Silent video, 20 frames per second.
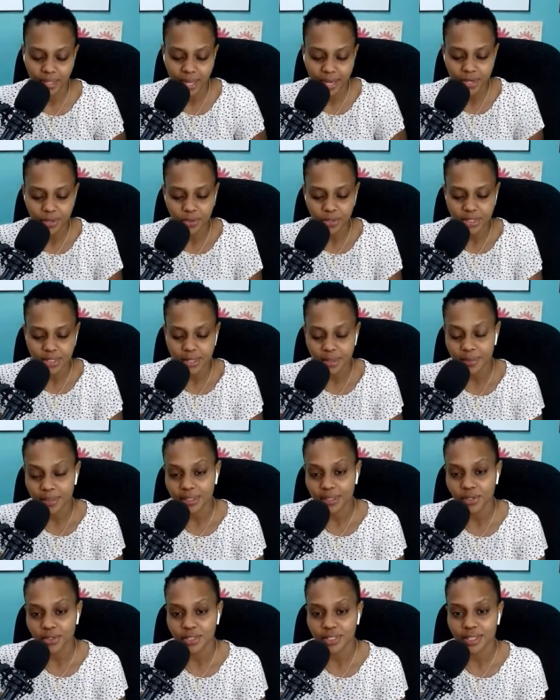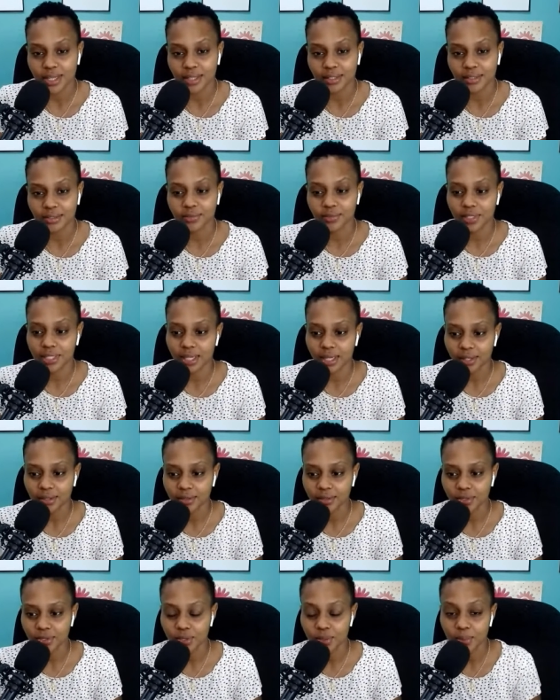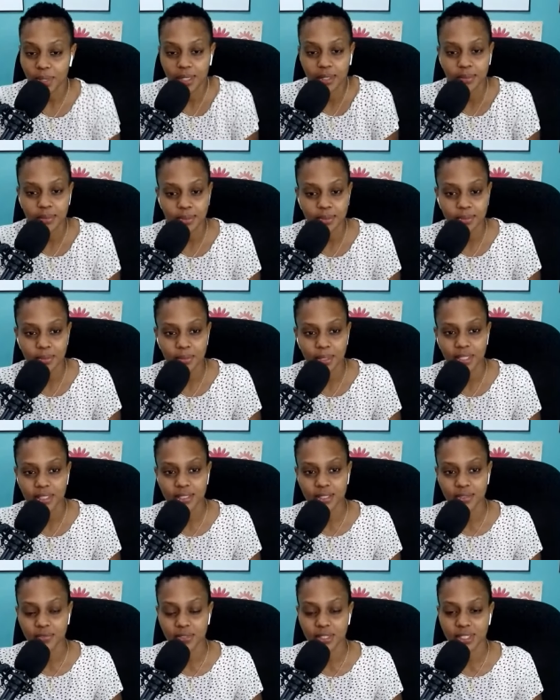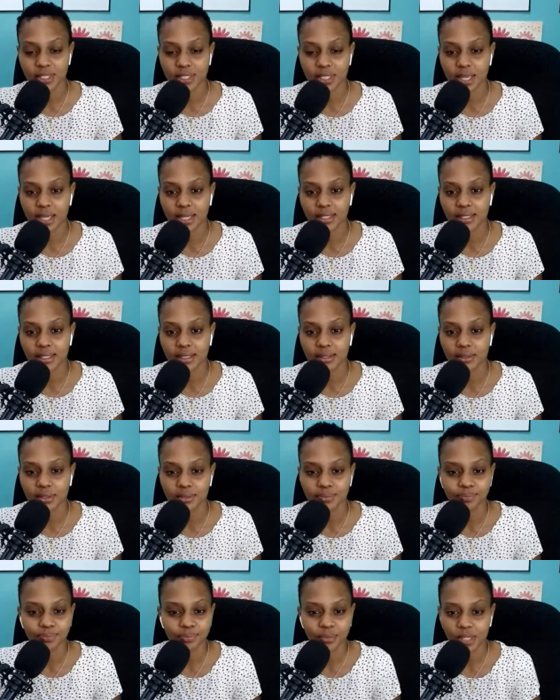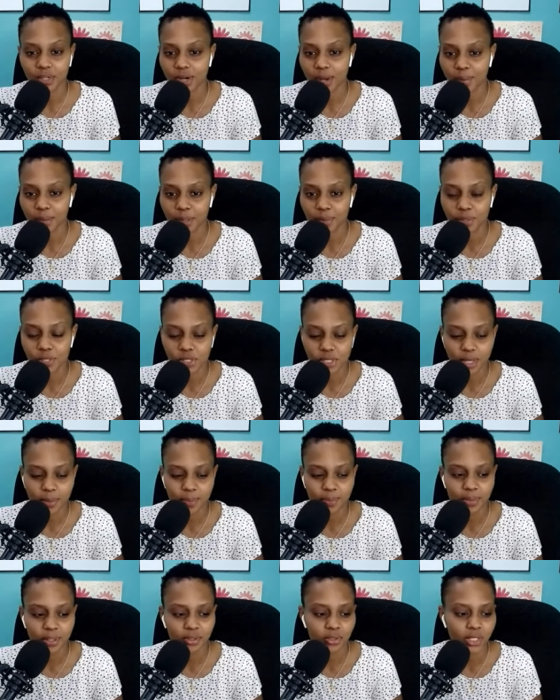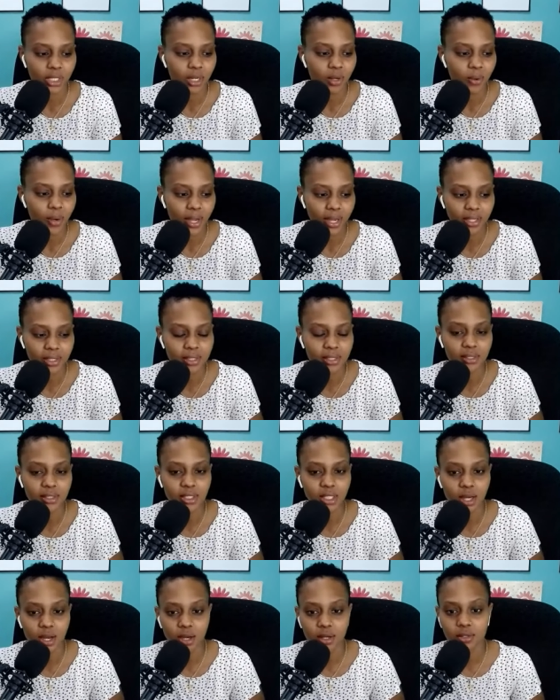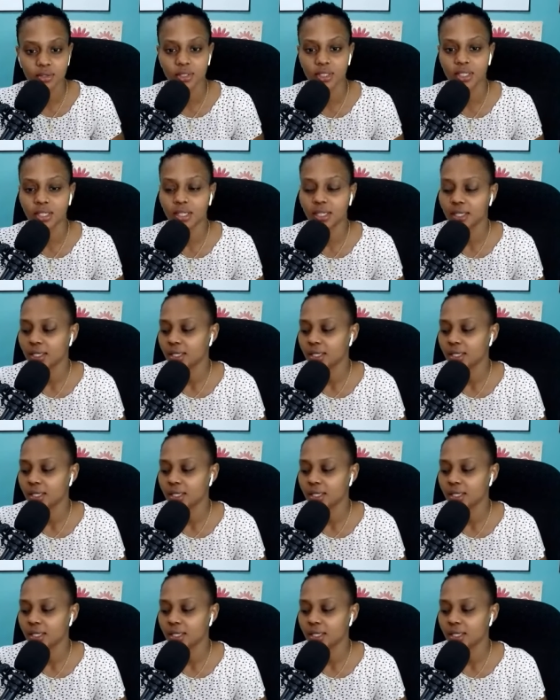I know it's coming down to the end of the year, so many people might have decided, oh, wrap up shop, you know, they quieting down,